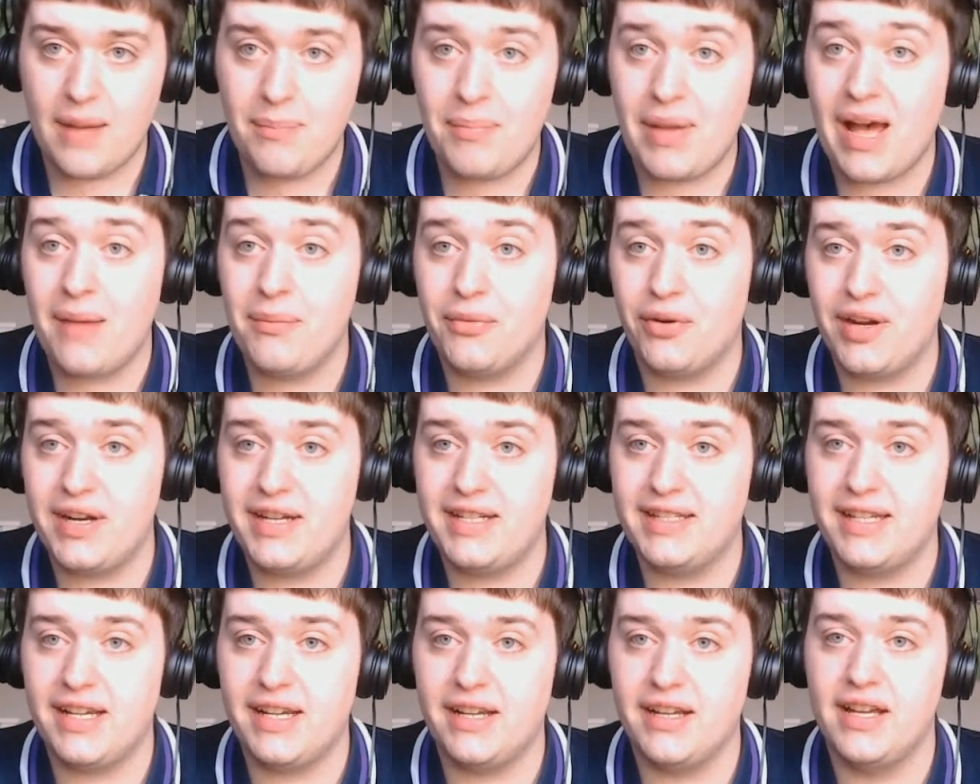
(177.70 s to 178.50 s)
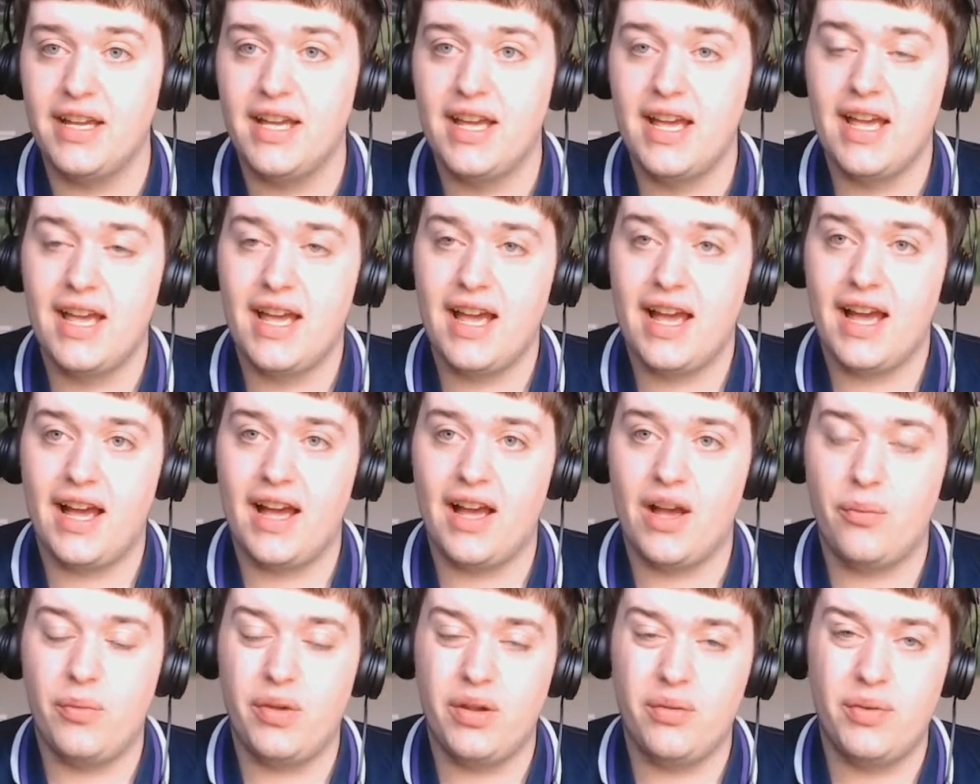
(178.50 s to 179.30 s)
uh, Pam, great to see you.
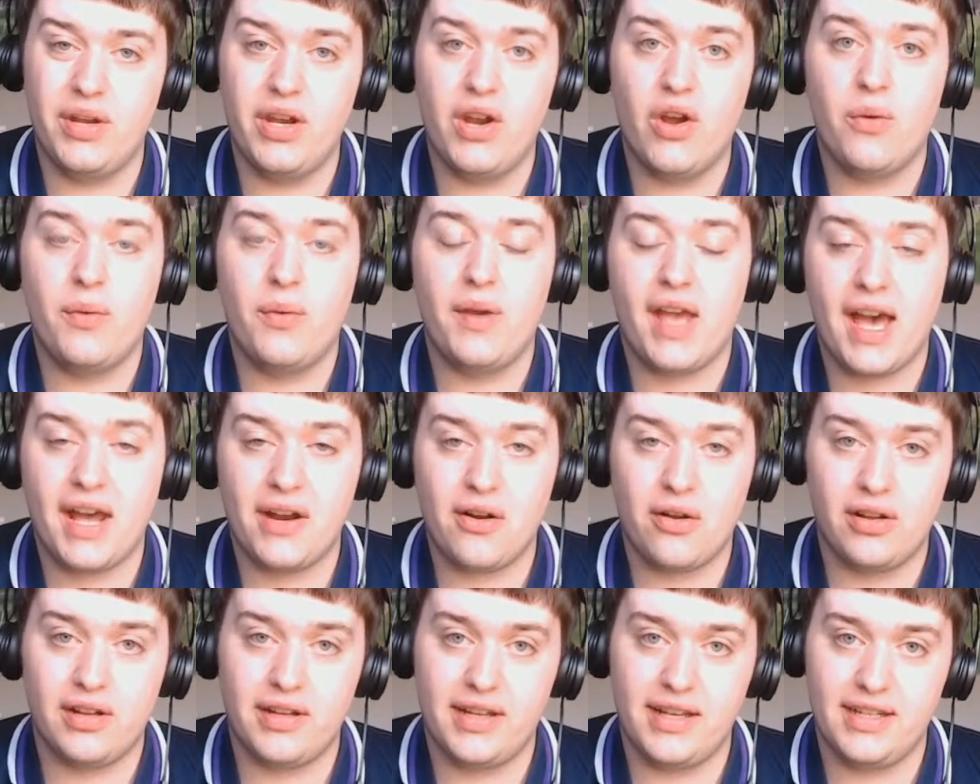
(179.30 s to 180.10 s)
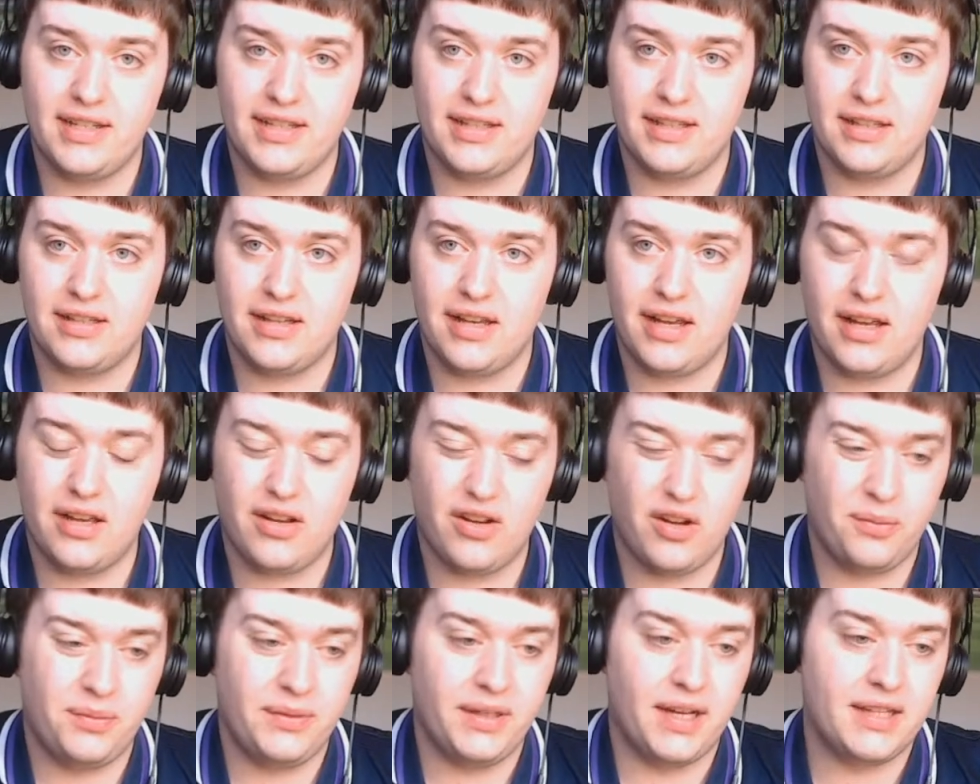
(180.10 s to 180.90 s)
Uh, we, we know we had all these
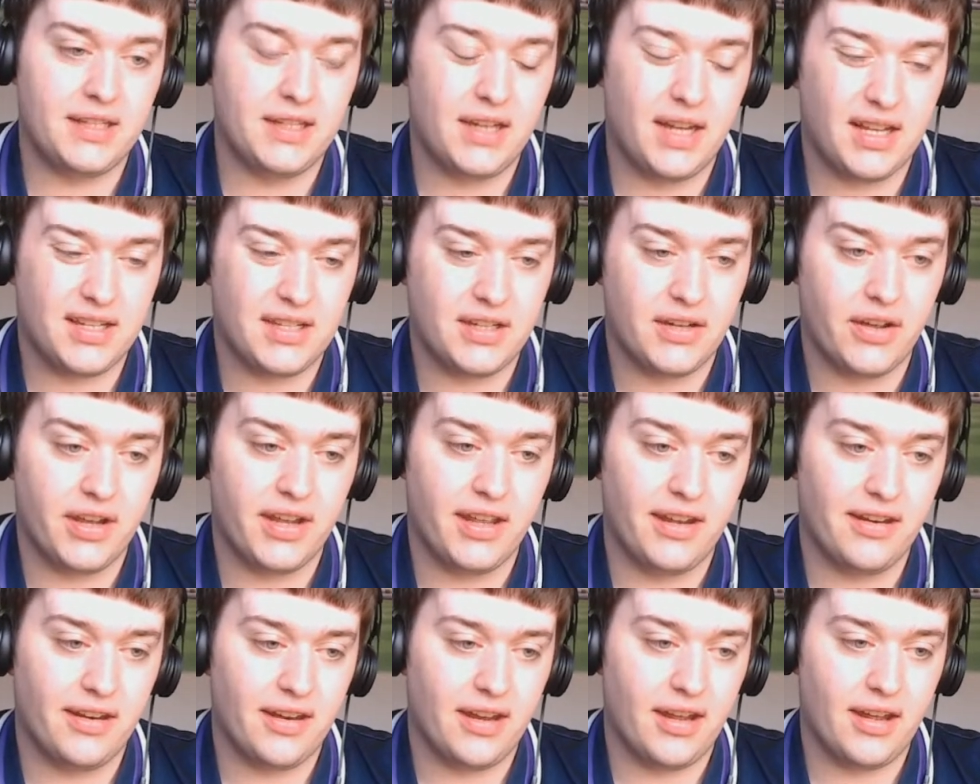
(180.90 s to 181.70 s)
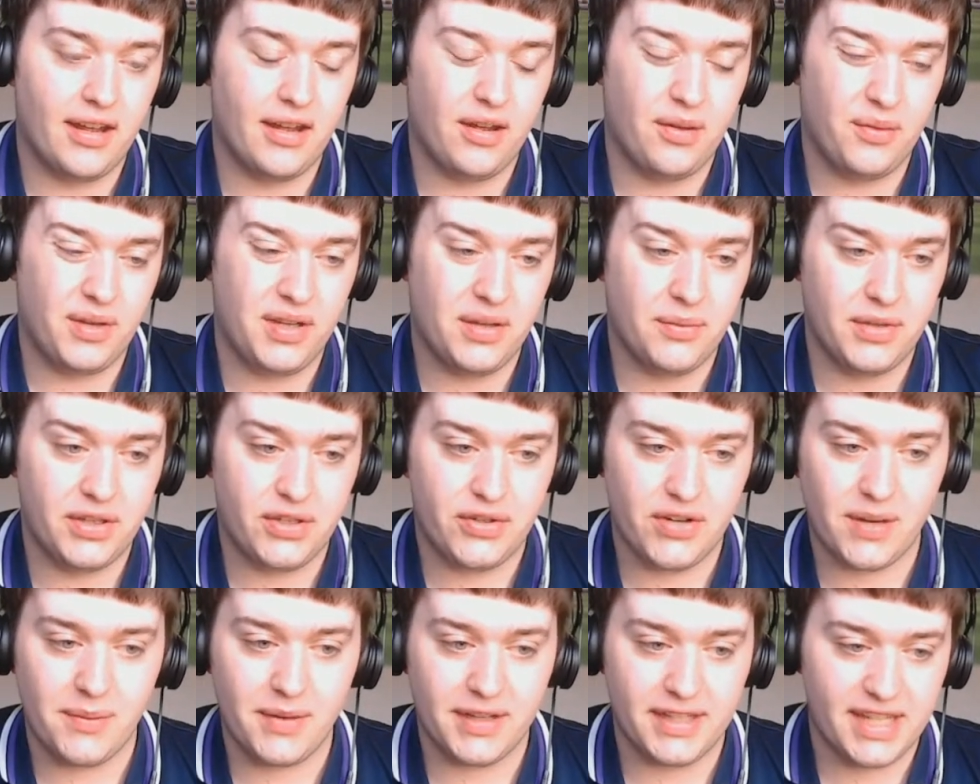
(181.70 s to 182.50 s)
uh, updates last night. Uh, we, we
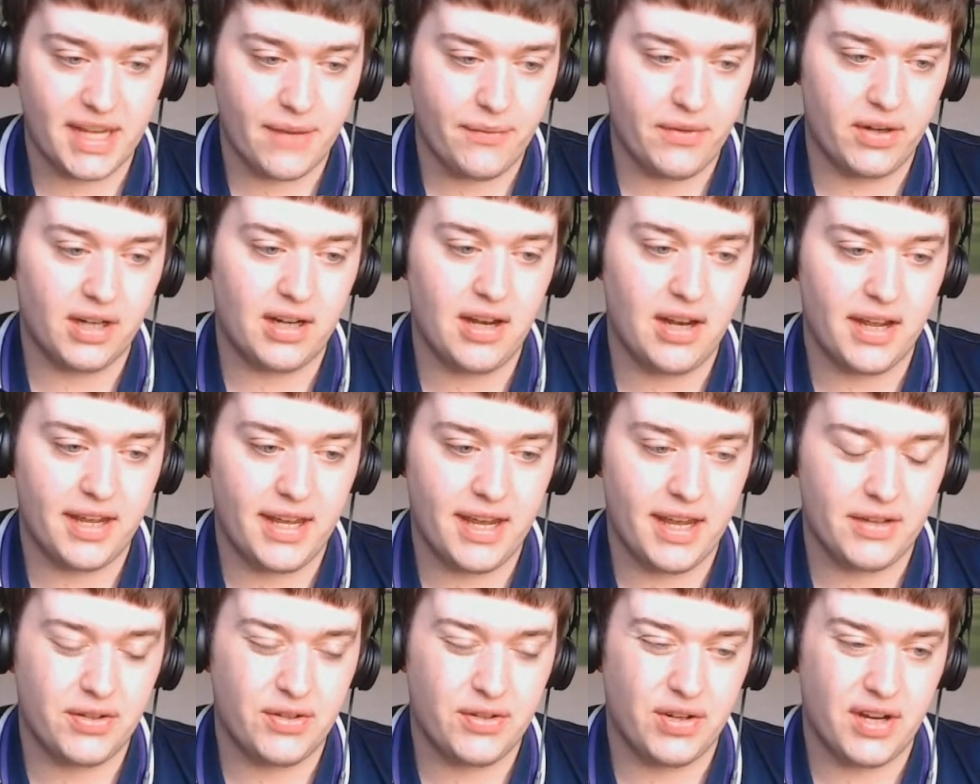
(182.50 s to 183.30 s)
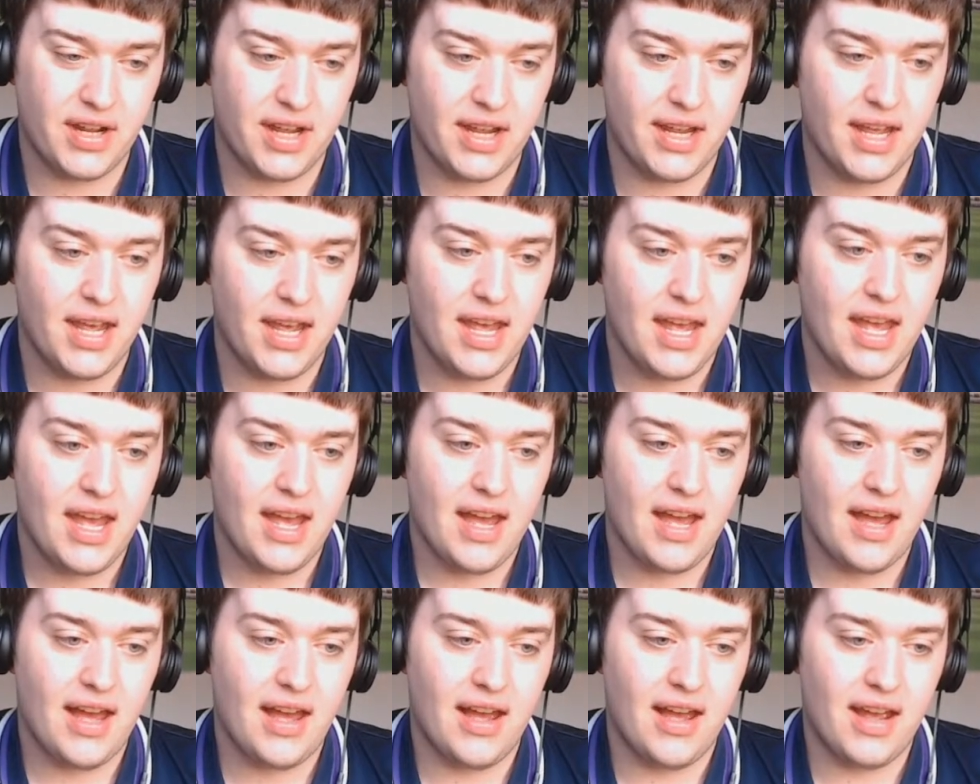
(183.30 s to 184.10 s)
streamed at seven o'clock yesterday.
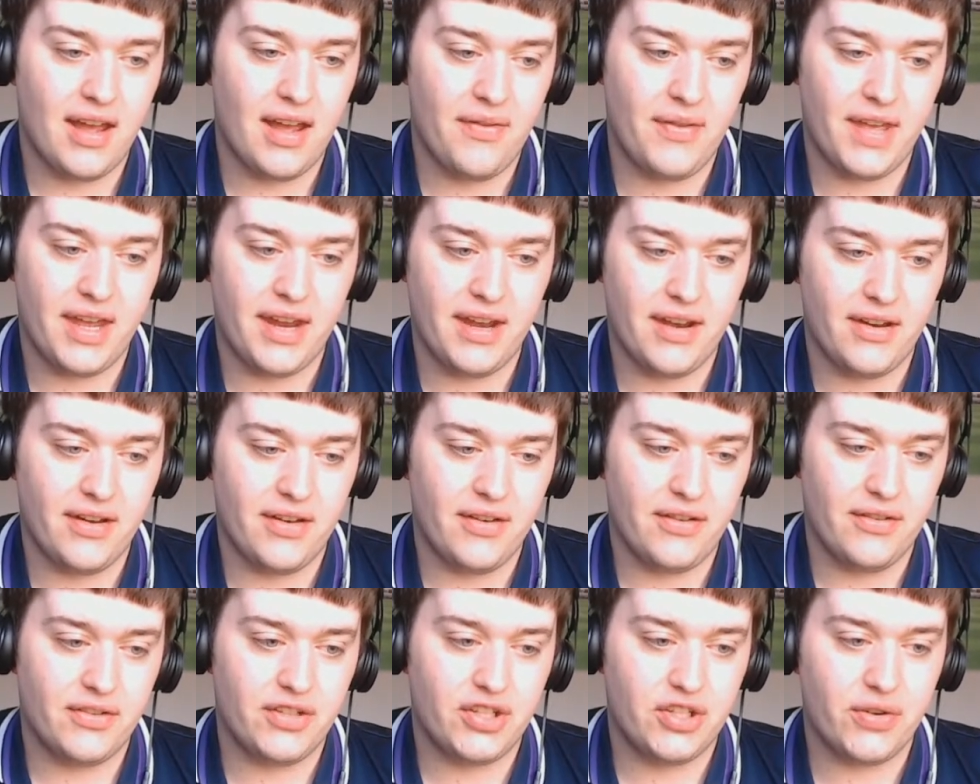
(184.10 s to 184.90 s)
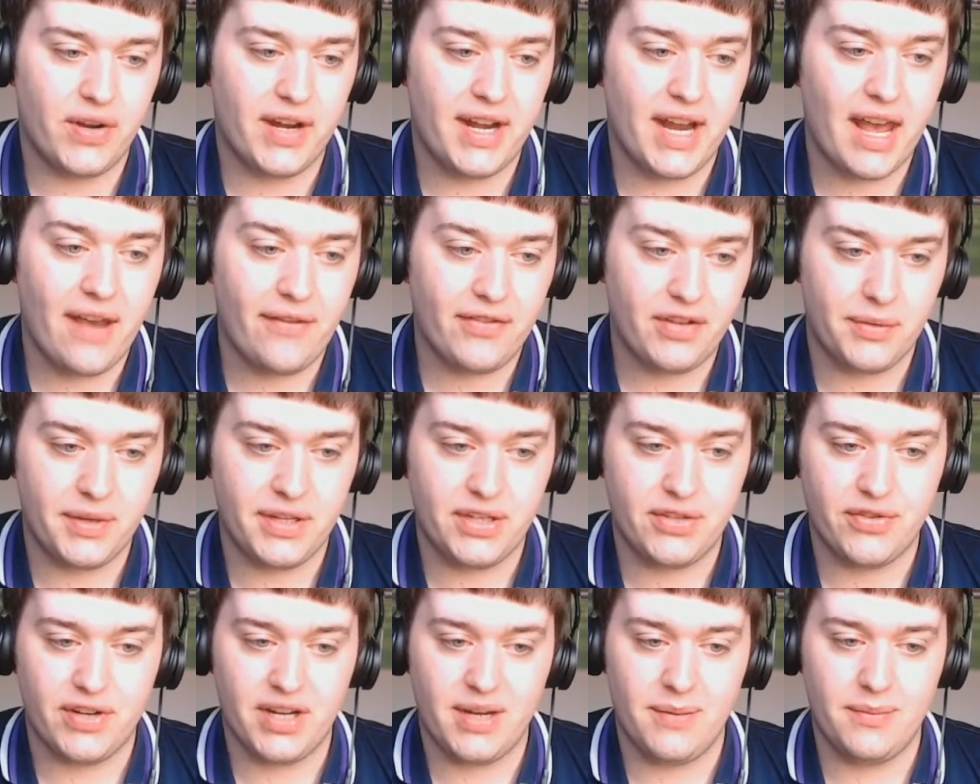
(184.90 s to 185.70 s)
Uh, and then straight after we